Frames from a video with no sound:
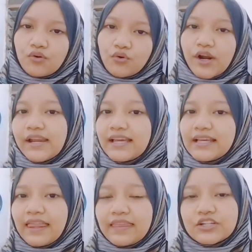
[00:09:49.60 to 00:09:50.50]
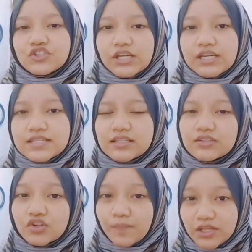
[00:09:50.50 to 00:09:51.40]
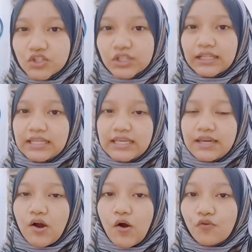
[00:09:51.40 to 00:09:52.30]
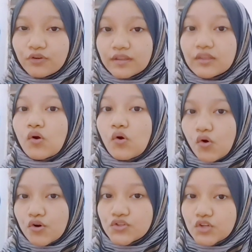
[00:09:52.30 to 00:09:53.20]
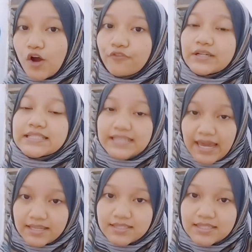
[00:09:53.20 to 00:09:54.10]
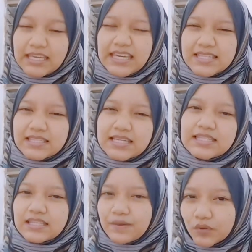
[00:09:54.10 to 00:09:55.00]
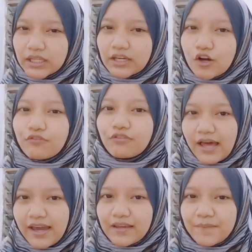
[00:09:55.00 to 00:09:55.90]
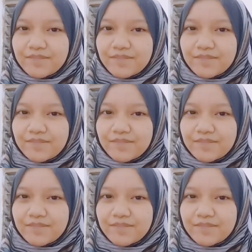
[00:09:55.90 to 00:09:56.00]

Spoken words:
Writing that changes dramatically over the course of a text is a symbolic of lying.